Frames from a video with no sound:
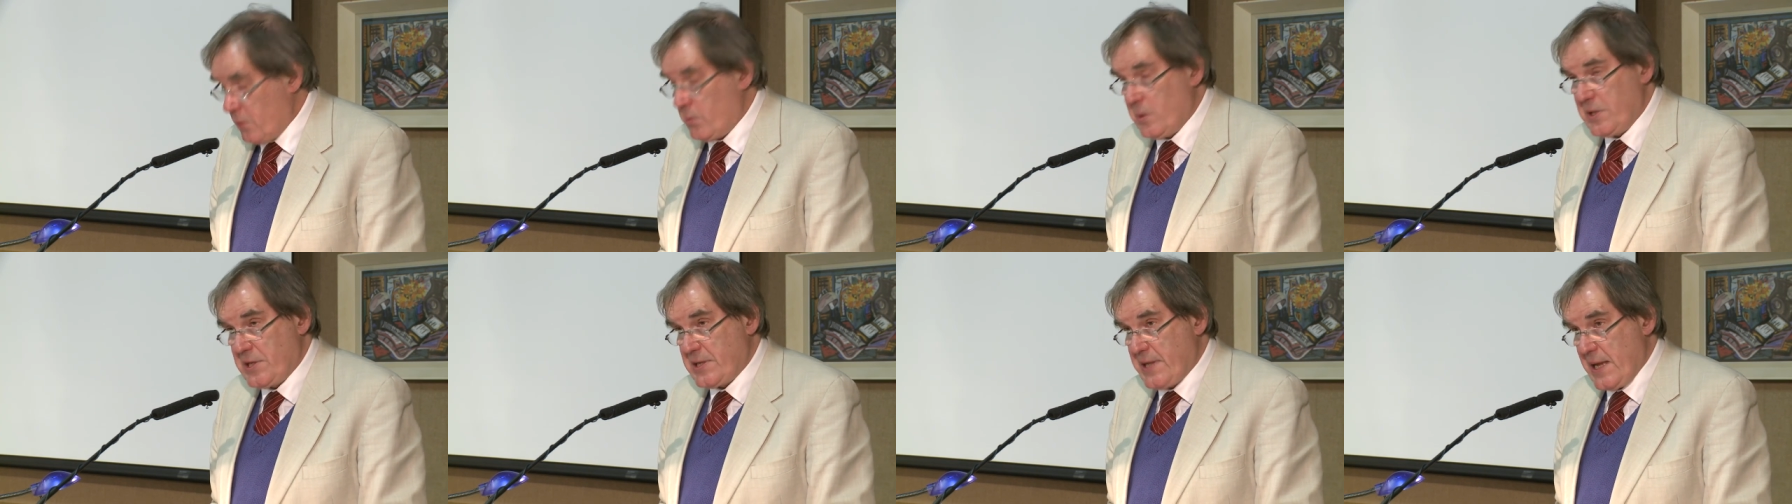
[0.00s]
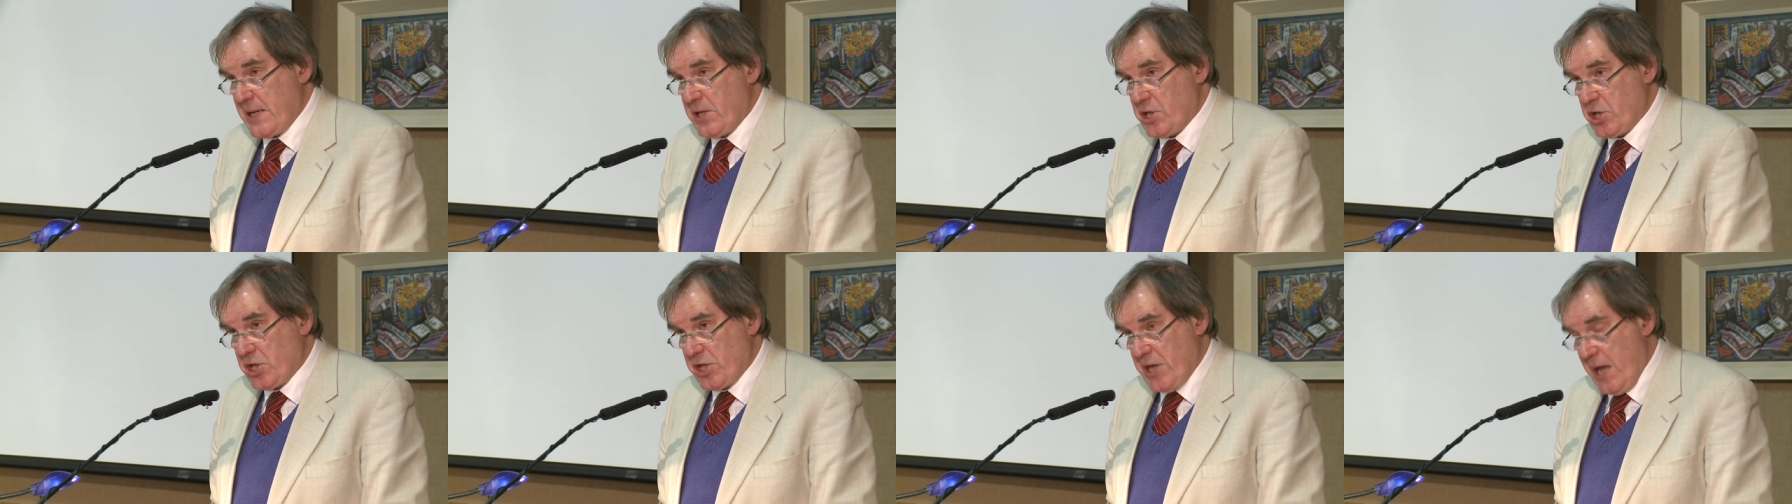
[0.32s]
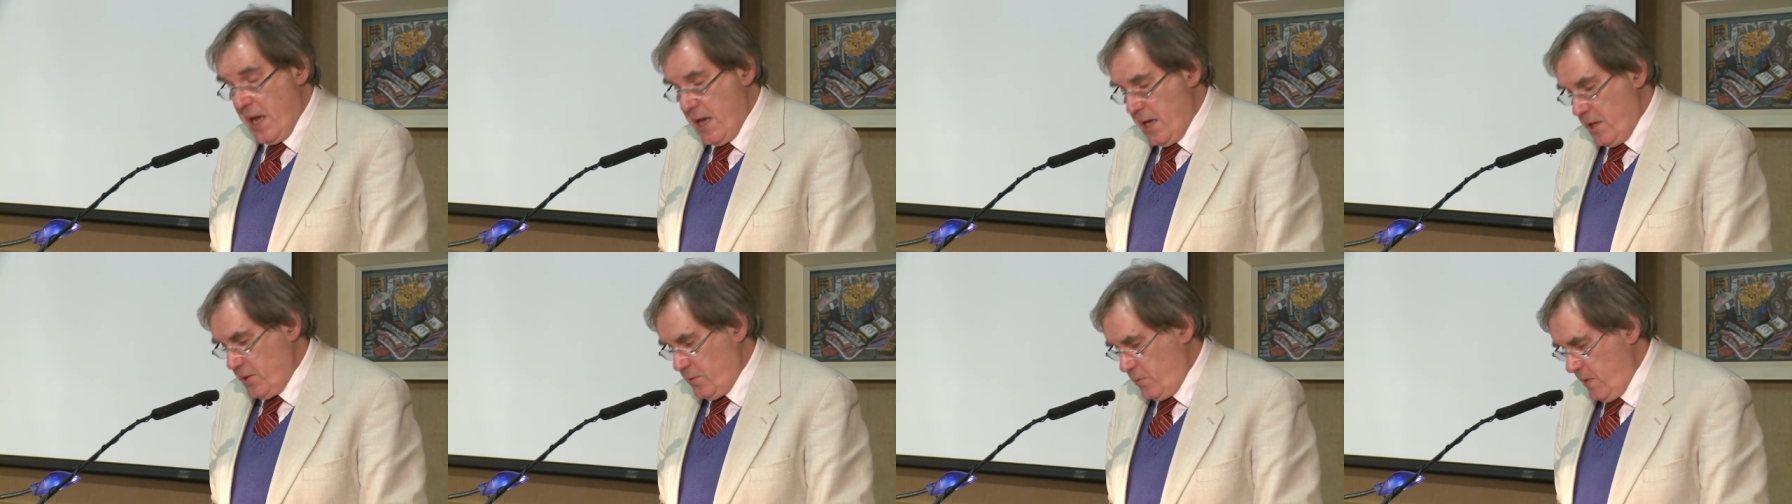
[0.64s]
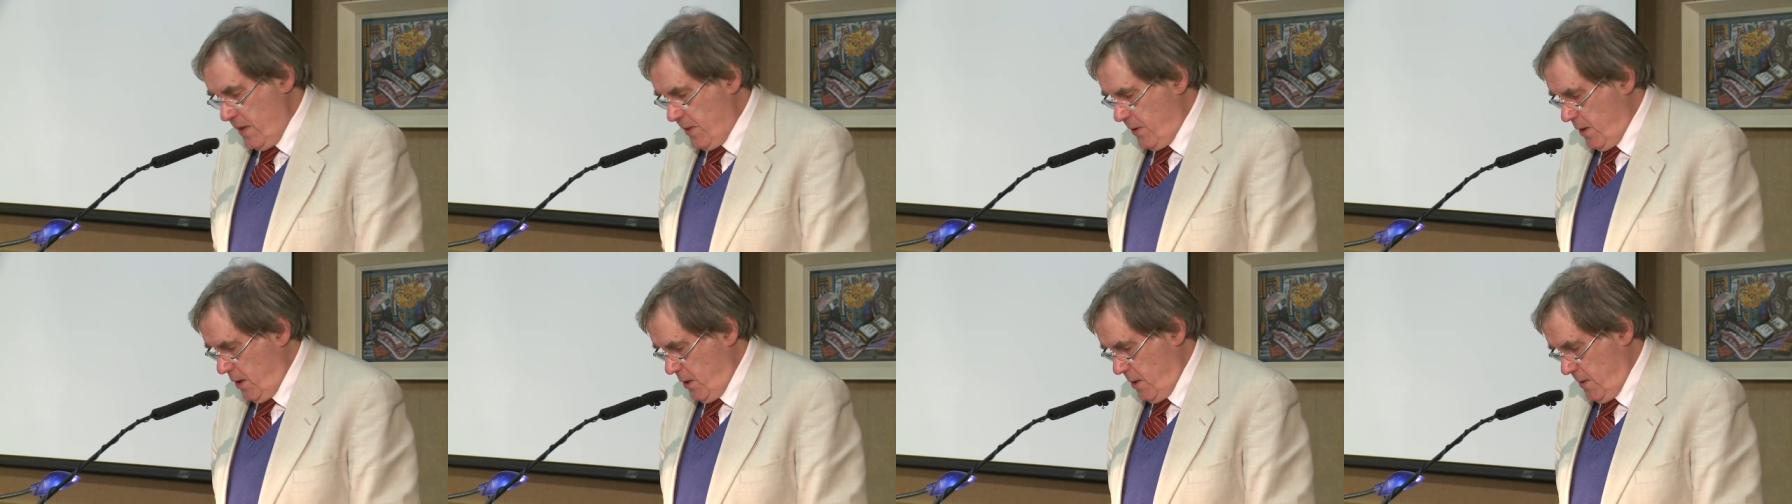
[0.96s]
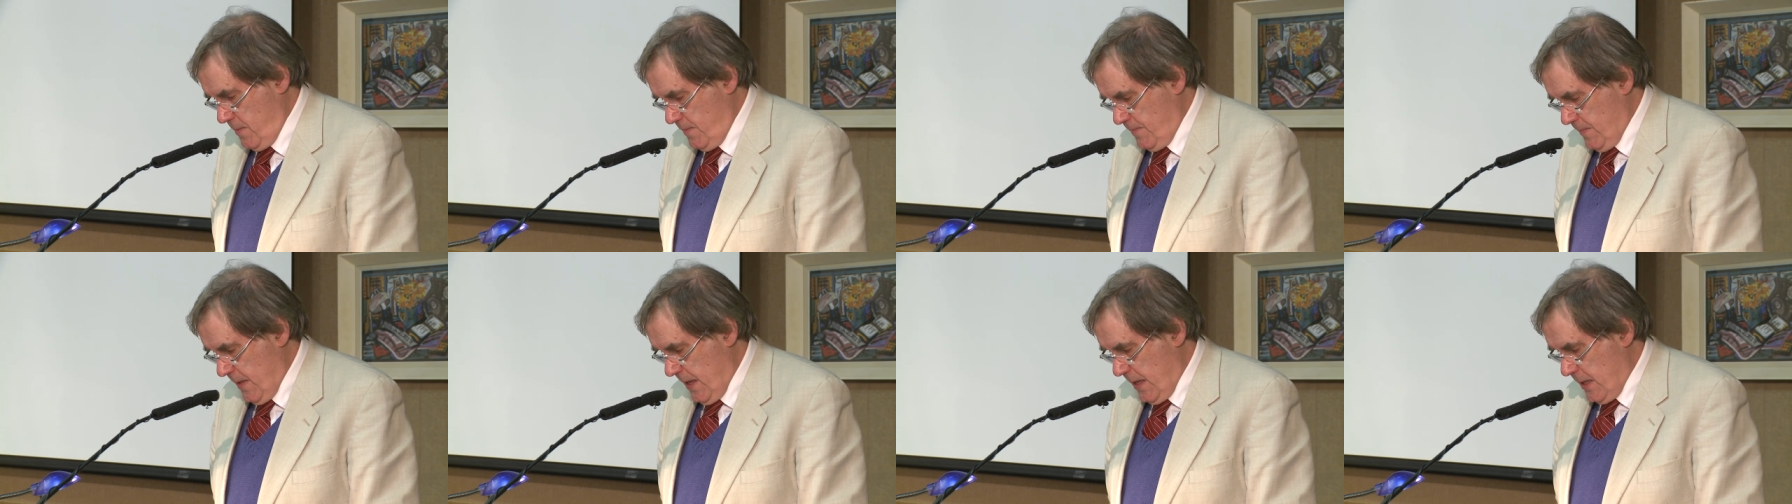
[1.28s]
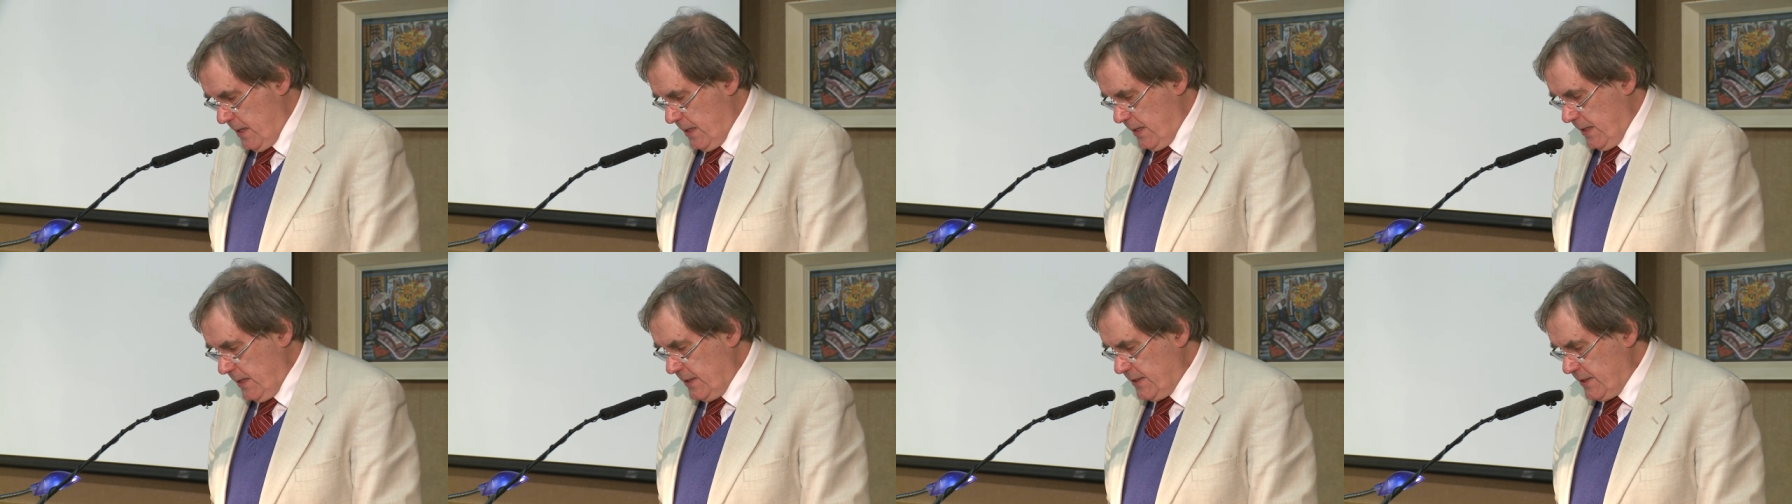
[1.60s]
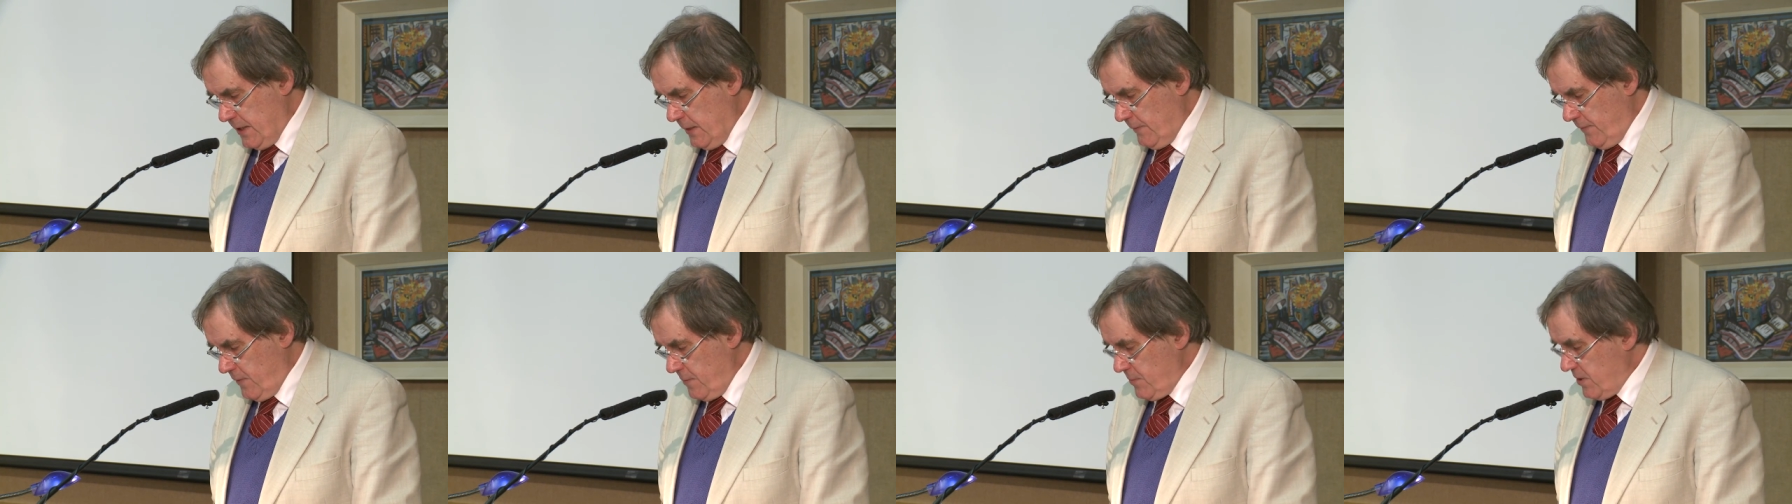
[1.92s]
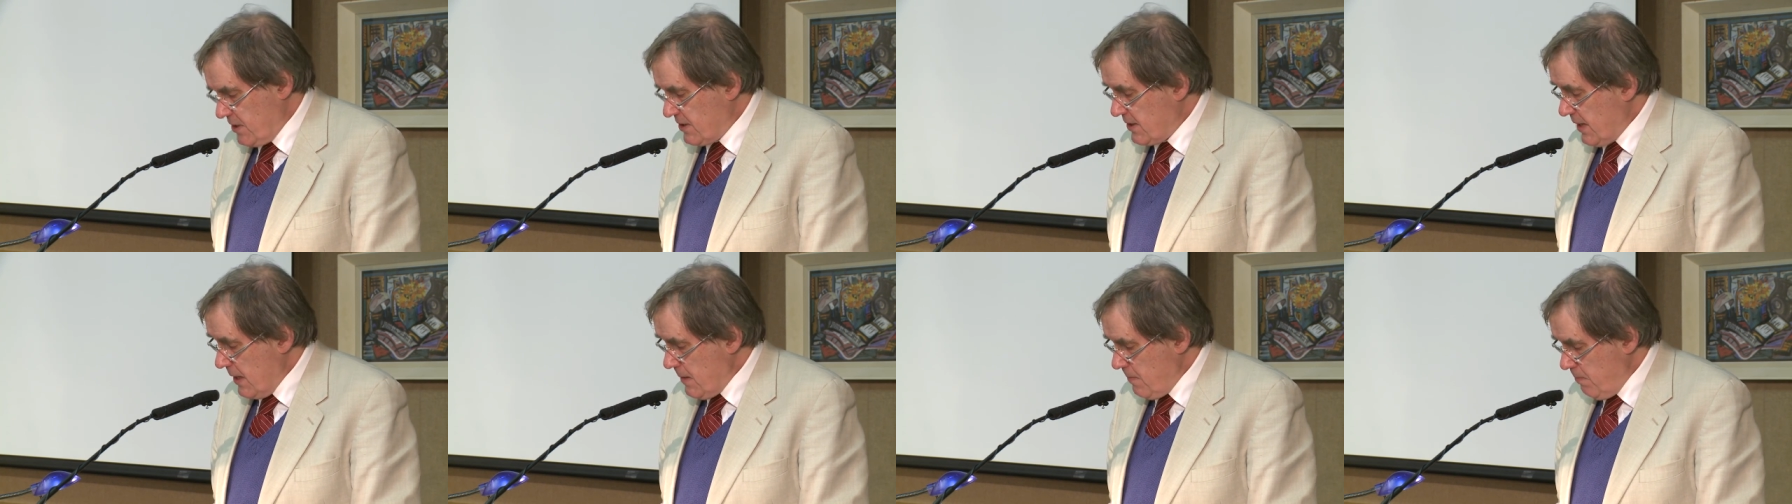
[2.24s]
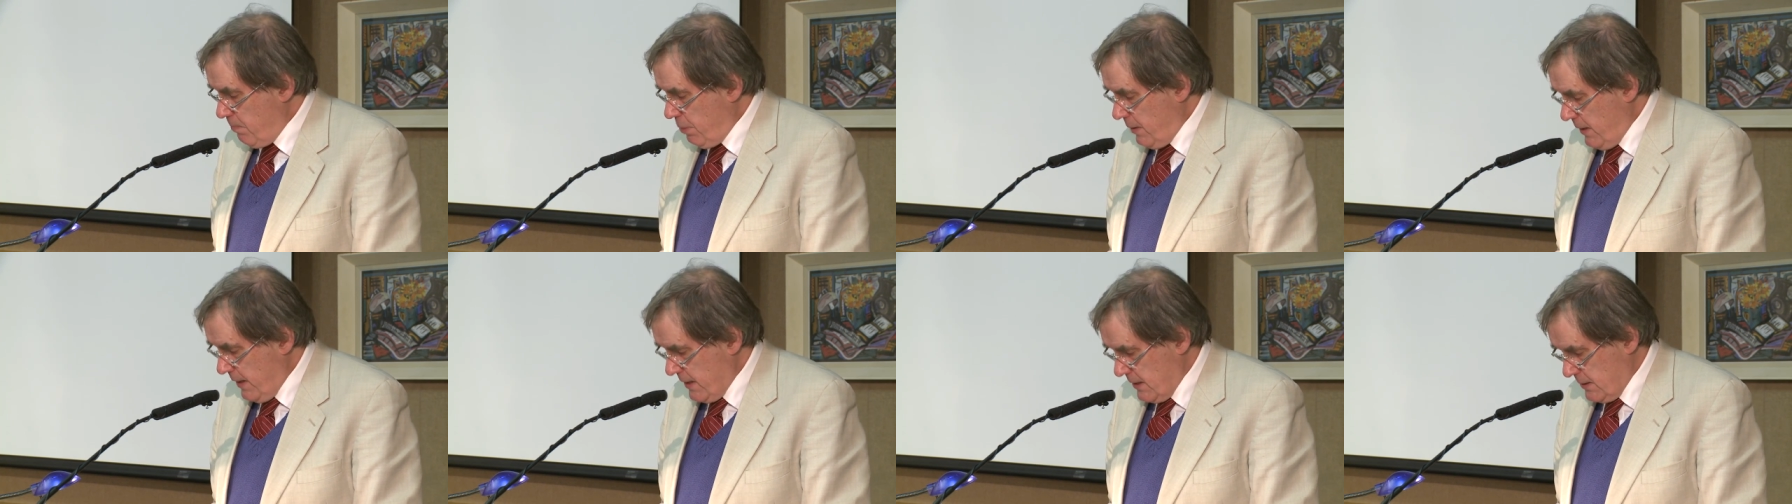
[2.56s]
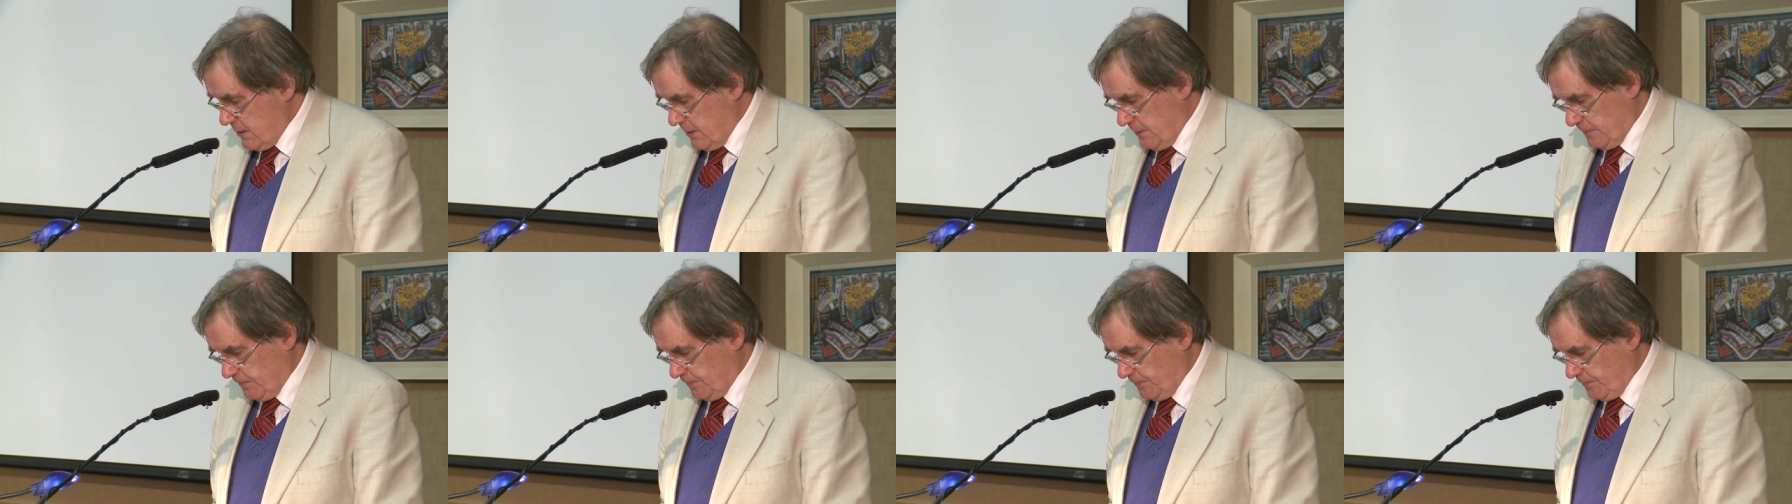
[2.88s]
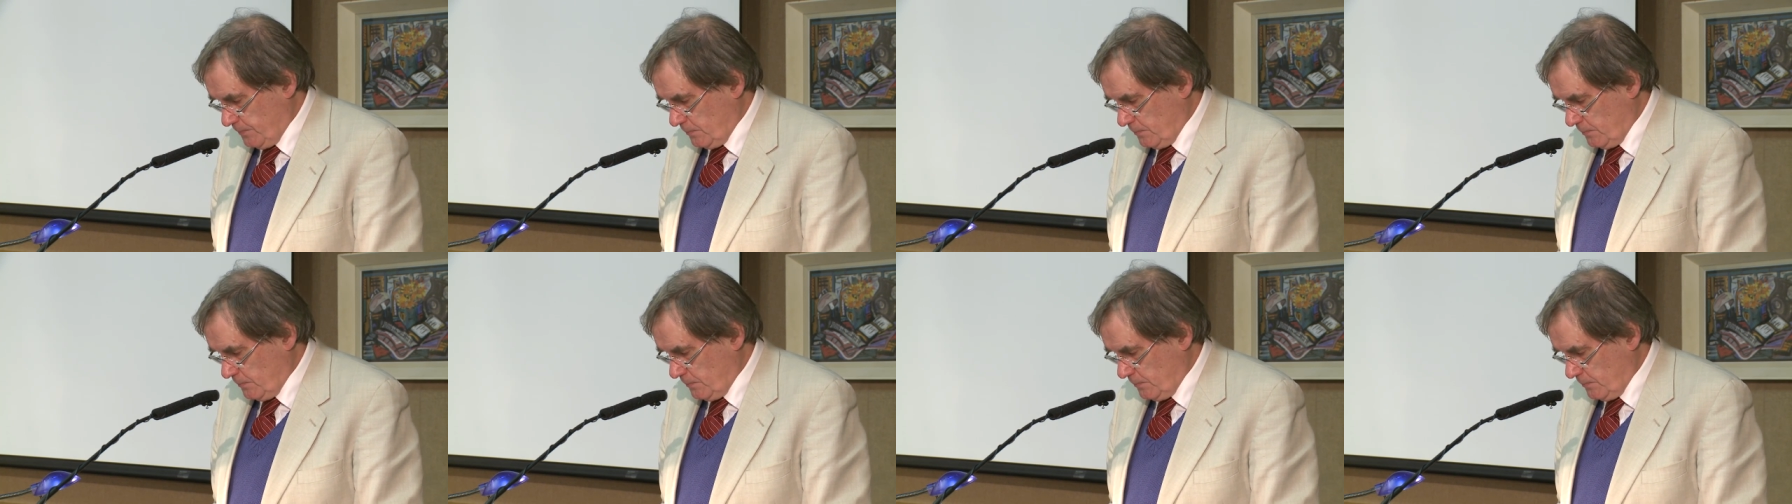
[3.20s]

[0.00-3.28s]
which they shared with her, eating from the same plate.